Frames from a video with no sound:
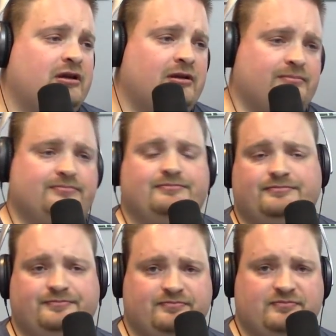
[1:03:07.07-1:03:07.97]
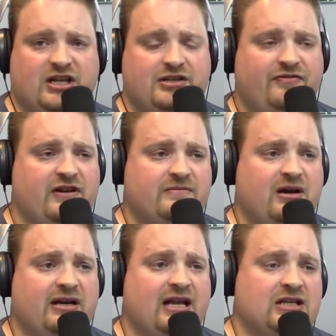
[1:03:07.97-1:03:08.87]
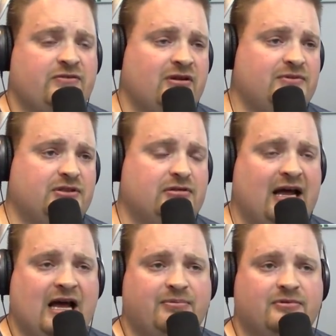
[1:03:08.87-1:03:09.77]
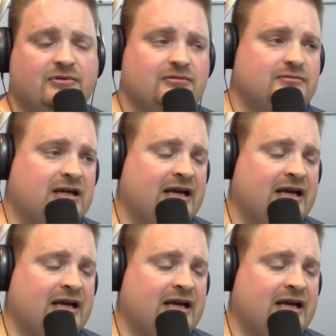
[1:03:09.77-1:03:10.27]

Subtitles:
And you can also download this podcast anywhere